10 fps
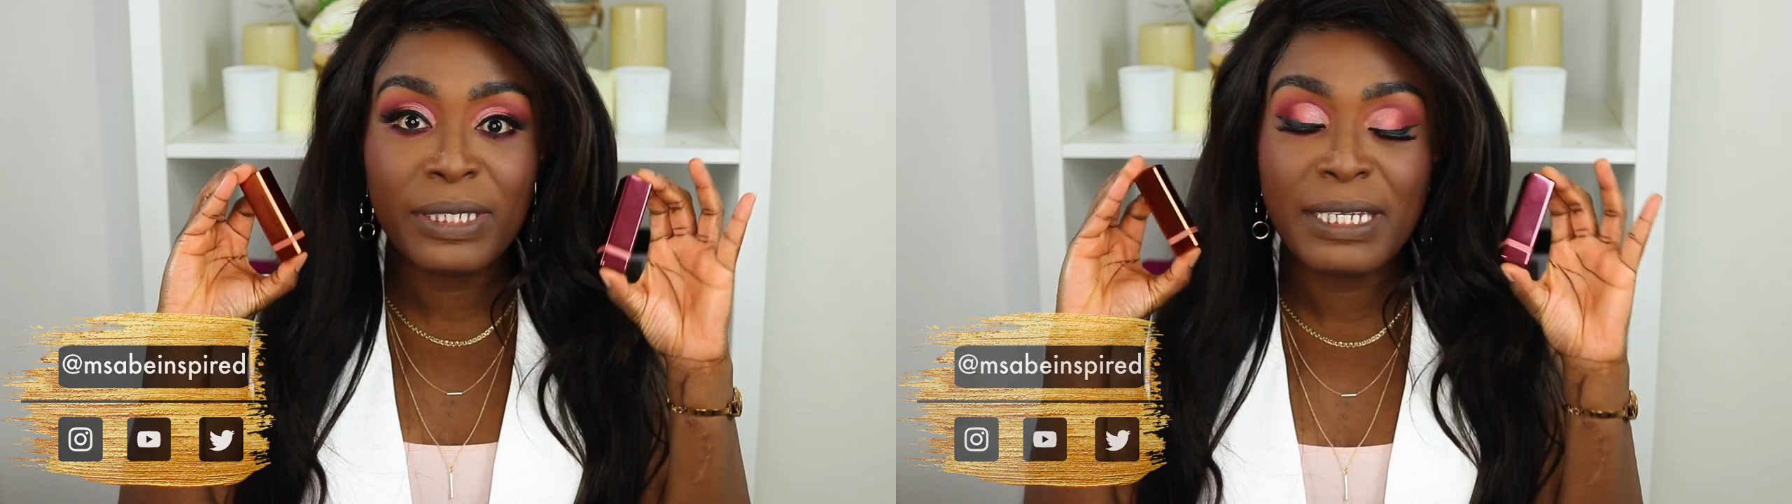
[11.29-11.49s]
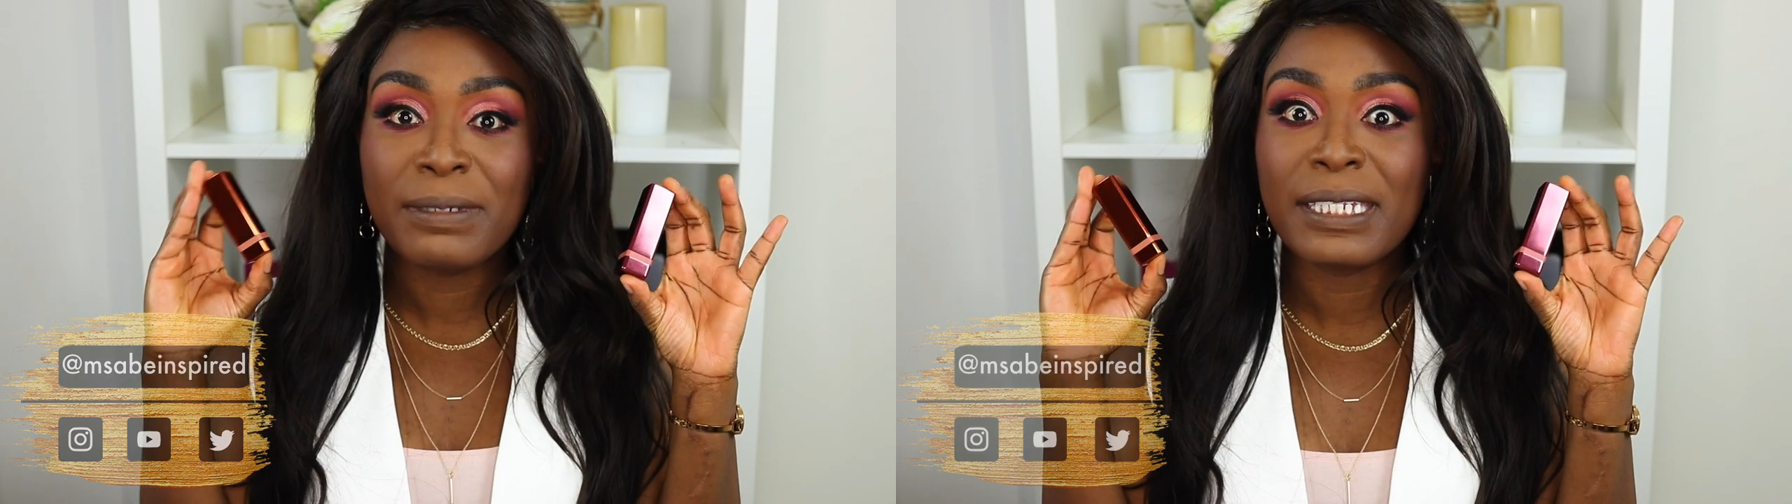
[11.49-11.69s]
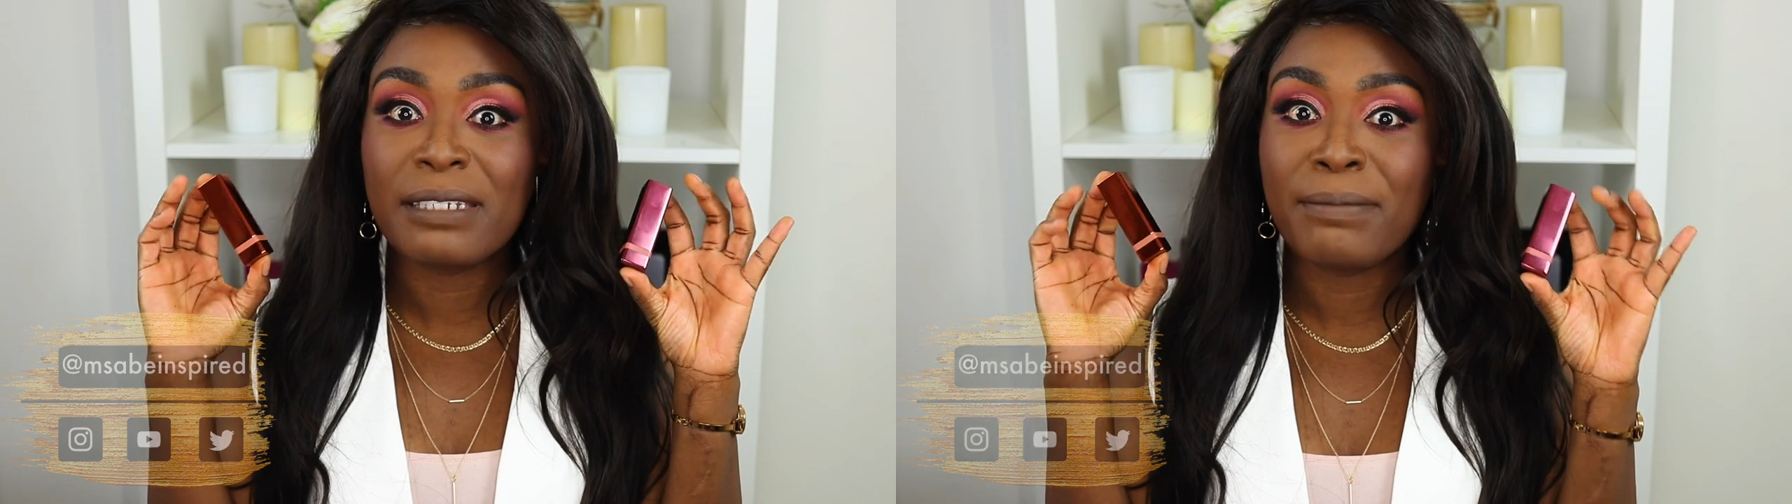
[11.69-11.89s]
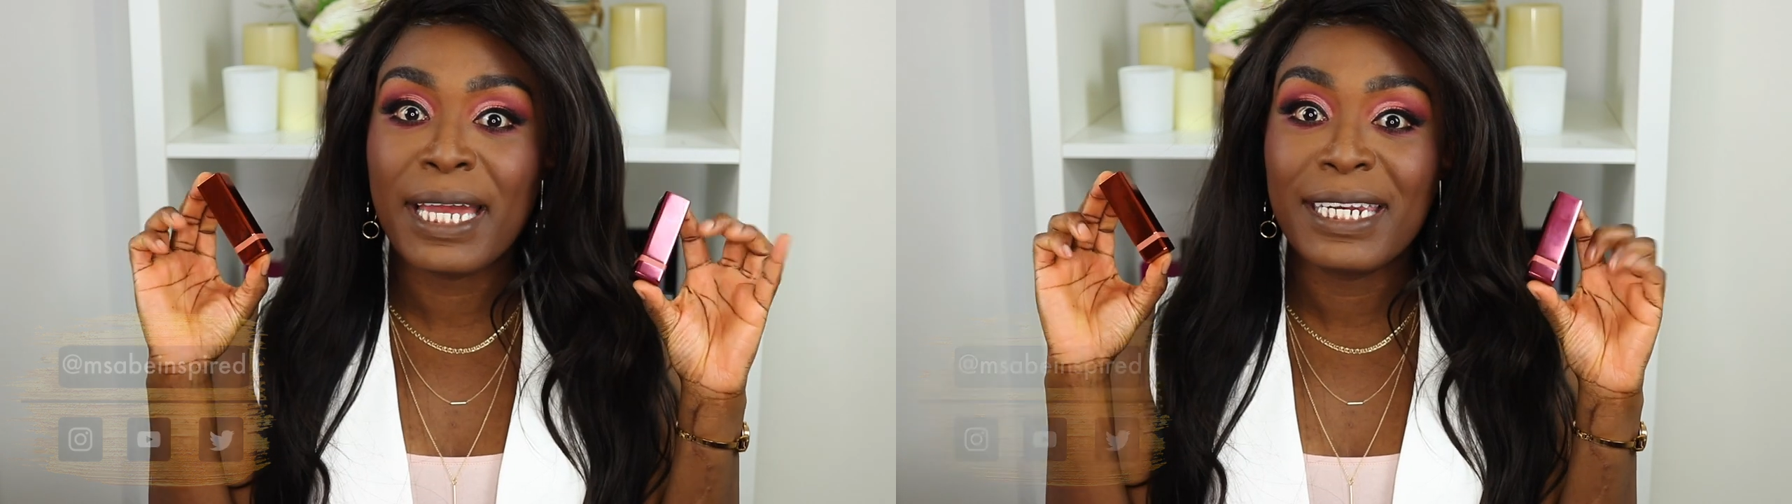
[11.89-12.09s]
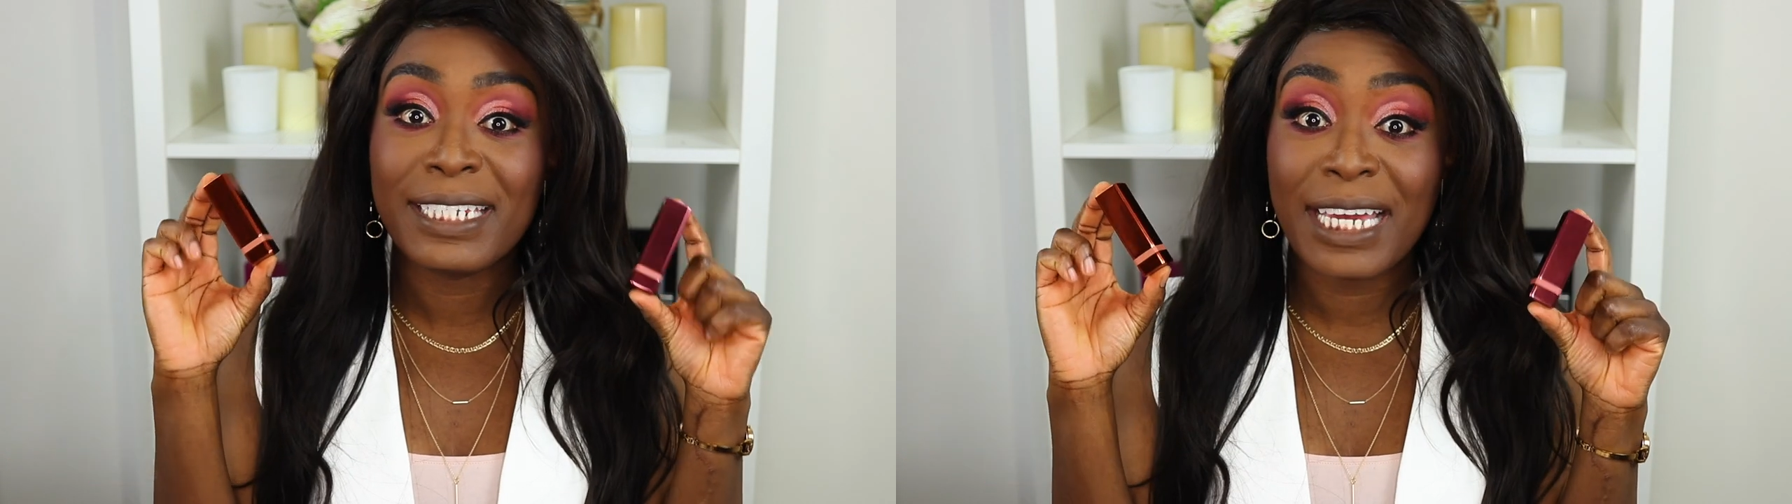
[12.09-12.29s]
lipsticks
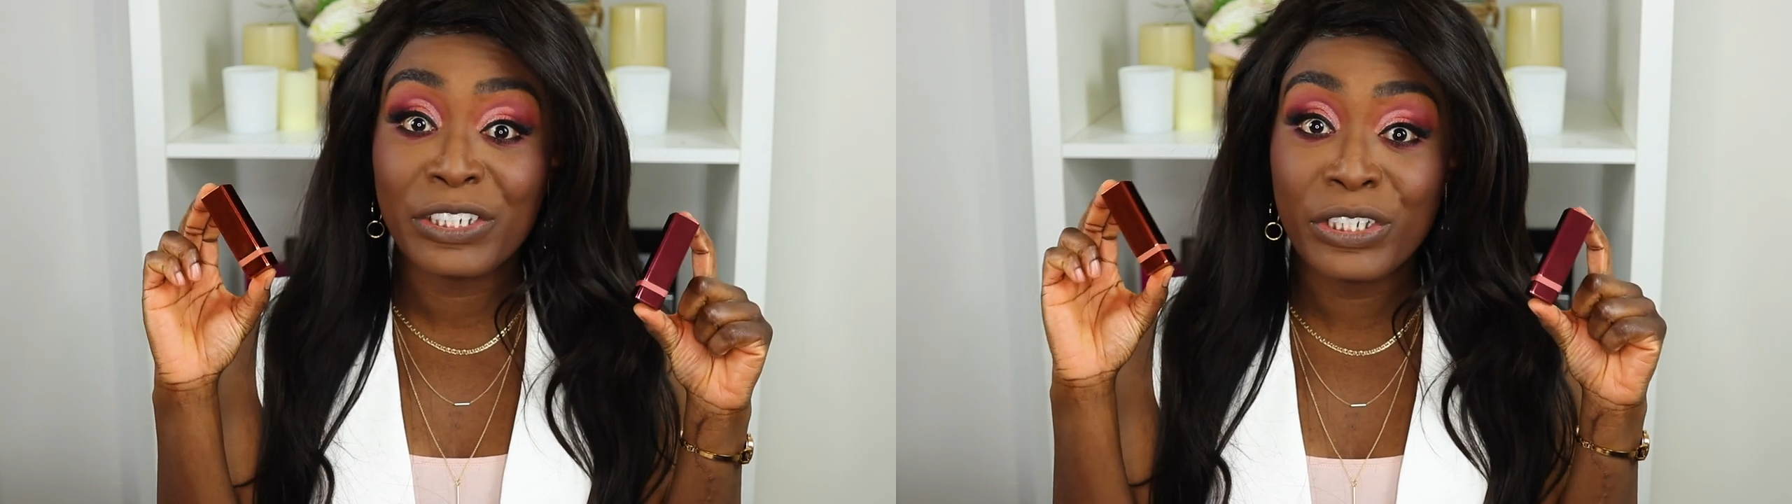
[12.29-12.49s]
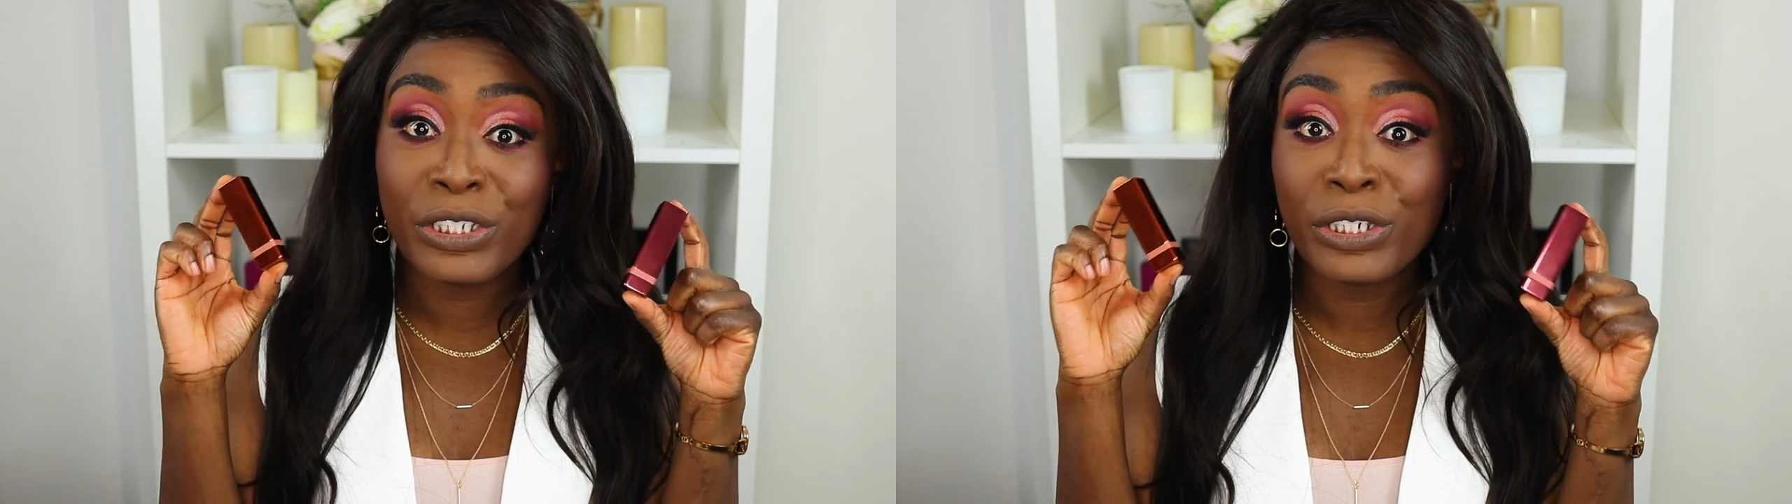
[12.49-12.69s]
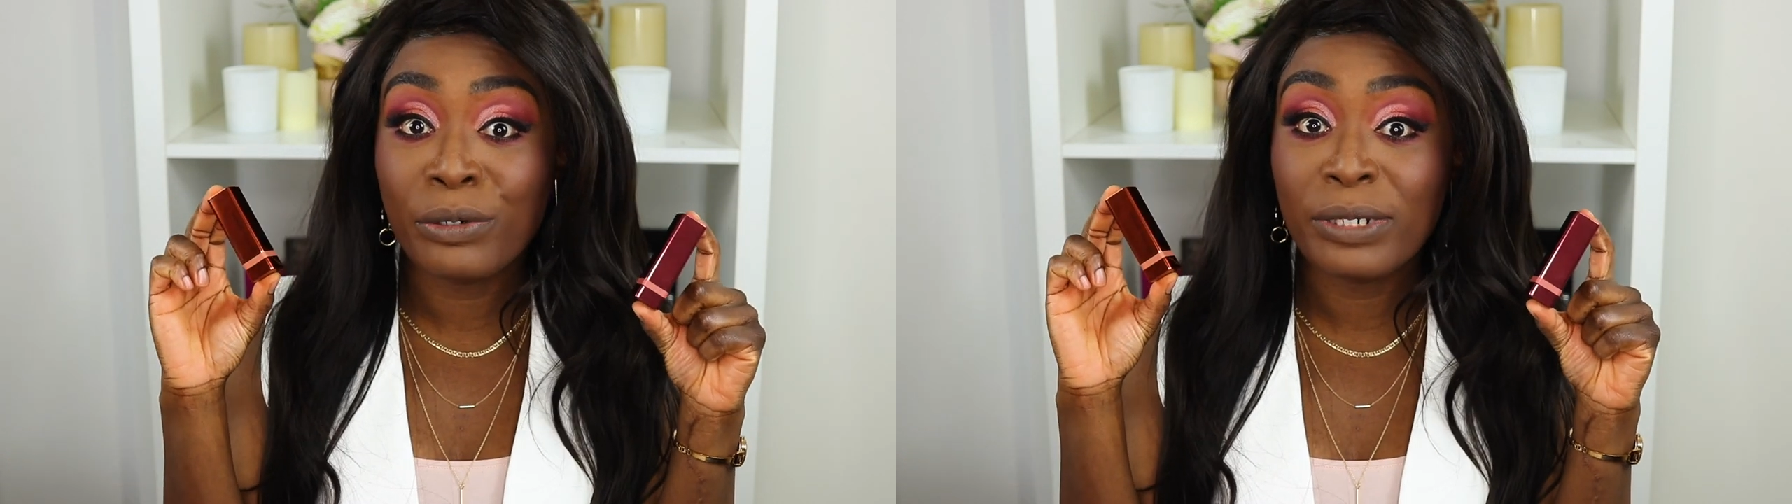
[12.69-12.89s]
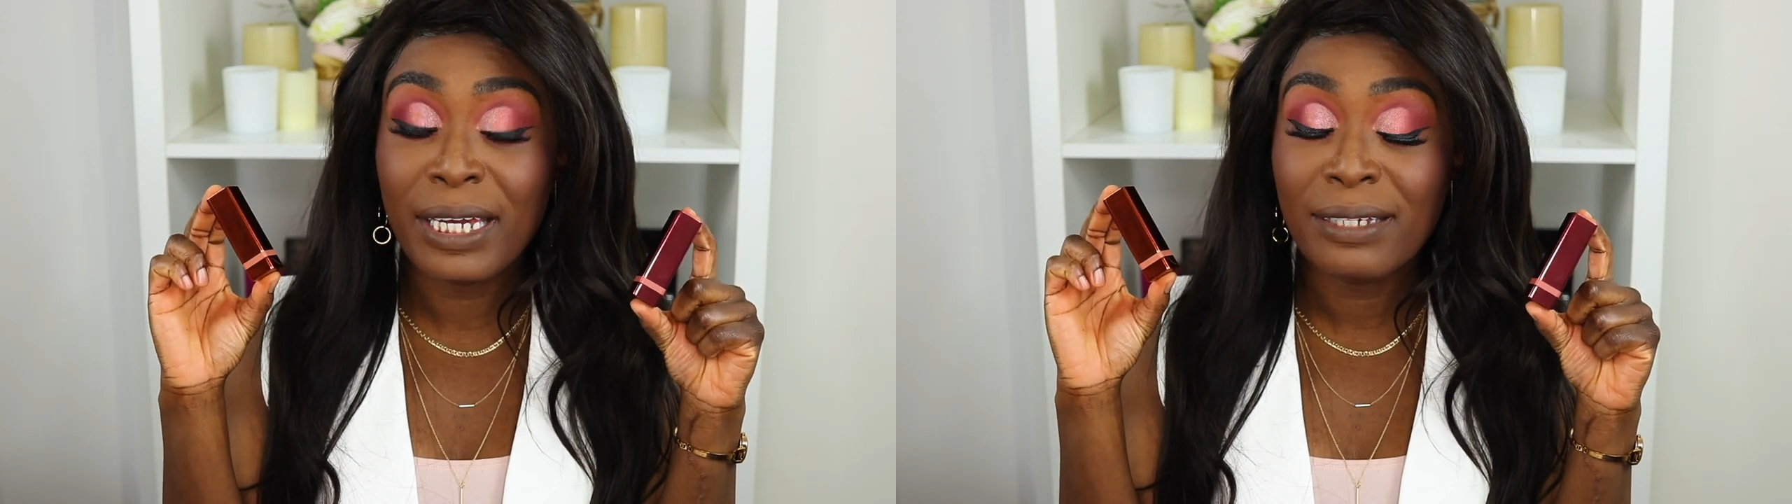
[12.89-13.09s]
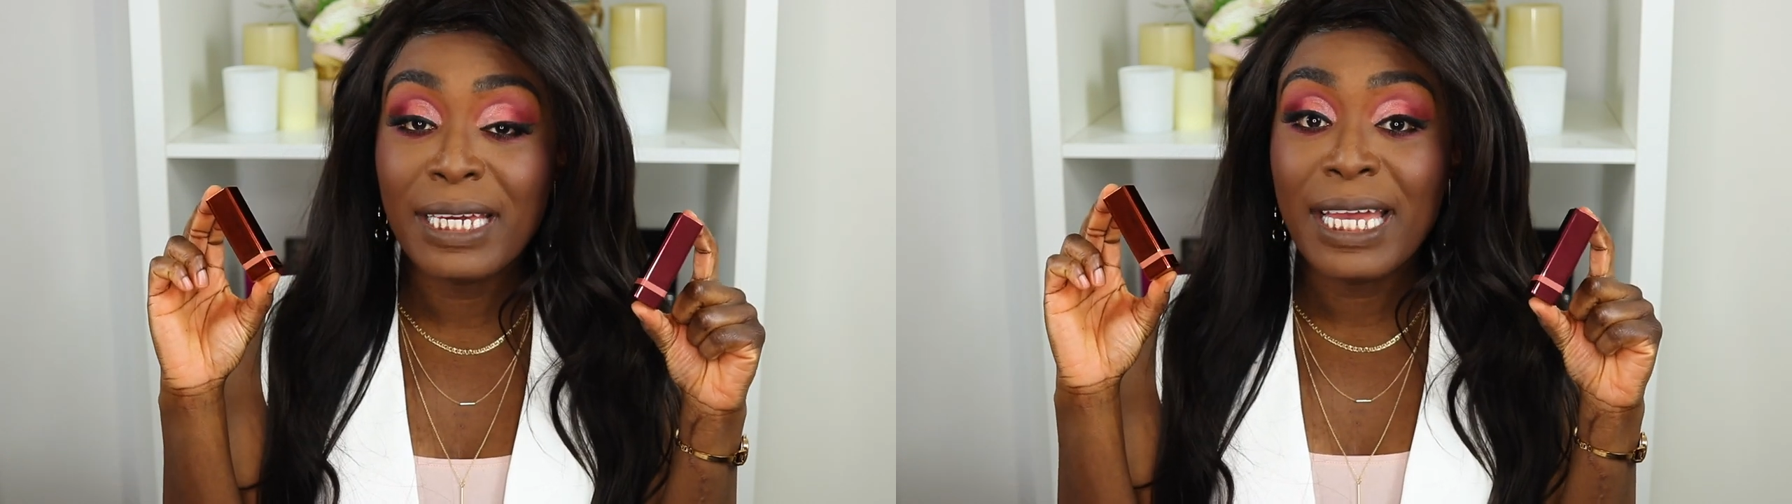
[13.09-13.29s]
by Natasha
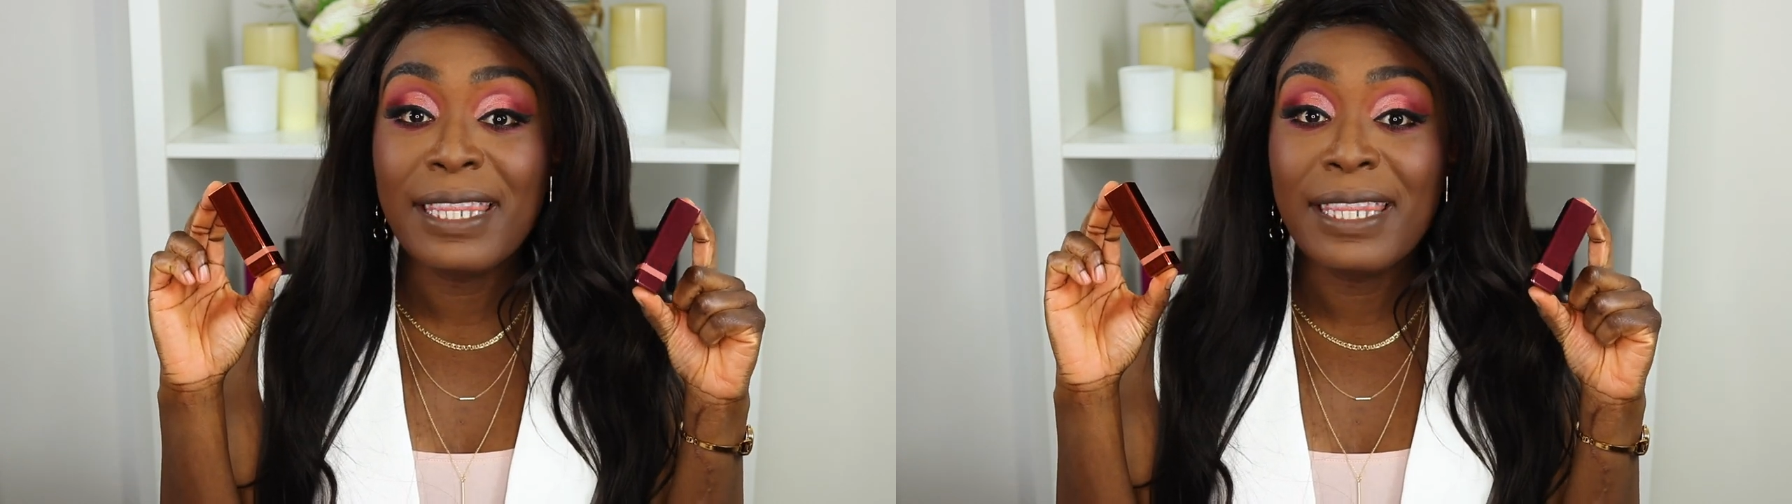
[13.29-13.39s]
Denona.